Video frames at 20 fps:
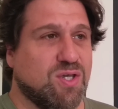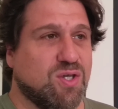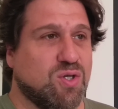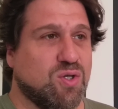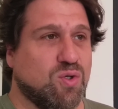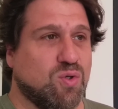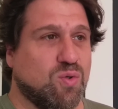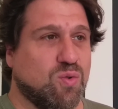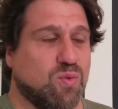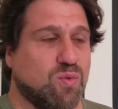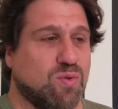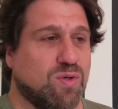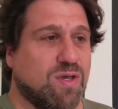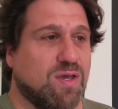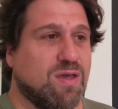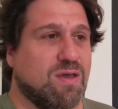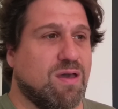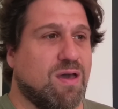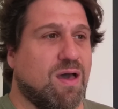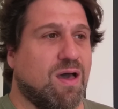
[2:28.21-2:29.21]
who
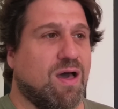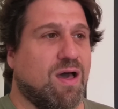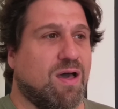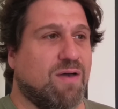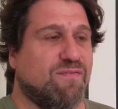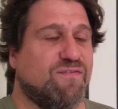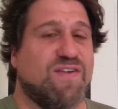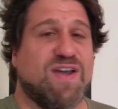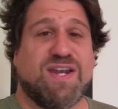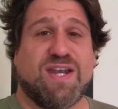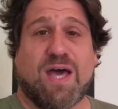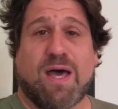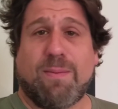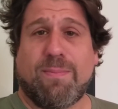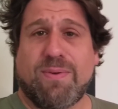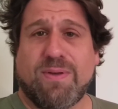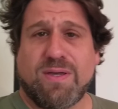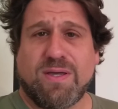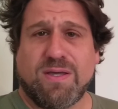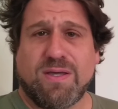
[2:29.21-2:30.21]
are fed
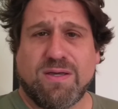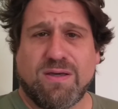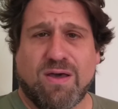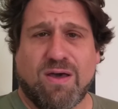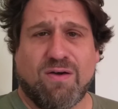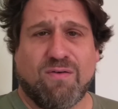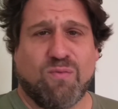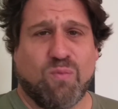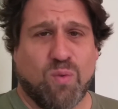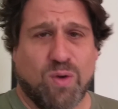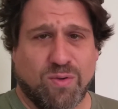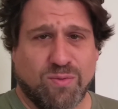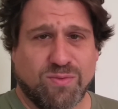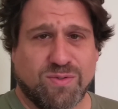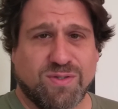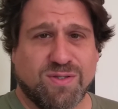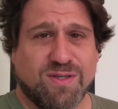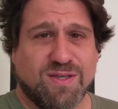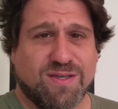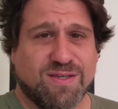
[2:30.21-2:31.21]
up of
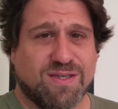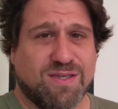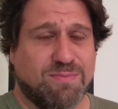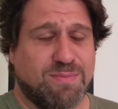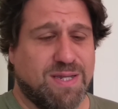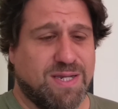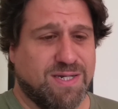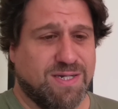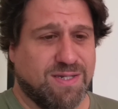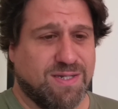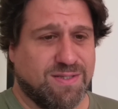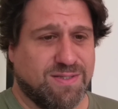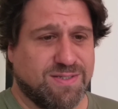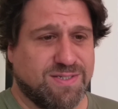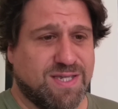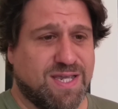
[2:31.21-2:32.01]
woke comedians.